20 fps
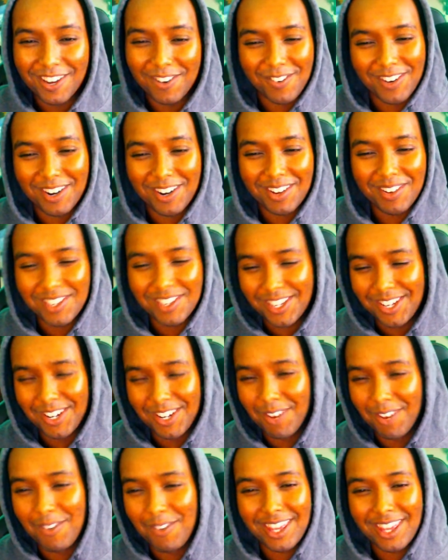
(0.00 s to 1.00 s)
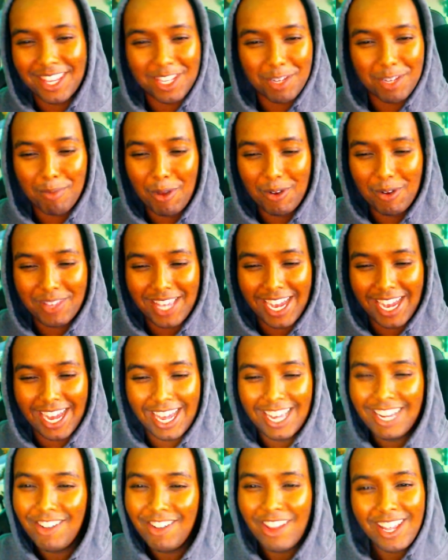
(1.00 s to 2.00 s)
wanna you don't want the smoke
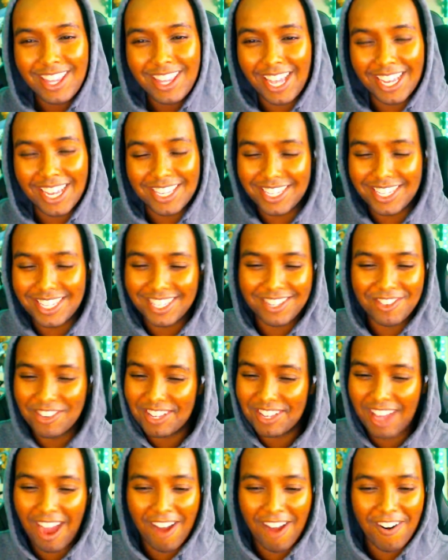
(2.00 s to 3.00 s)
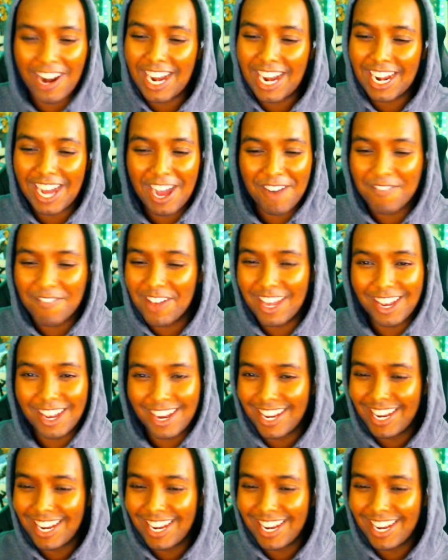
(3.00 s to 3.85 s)
that that sister's got right now, man.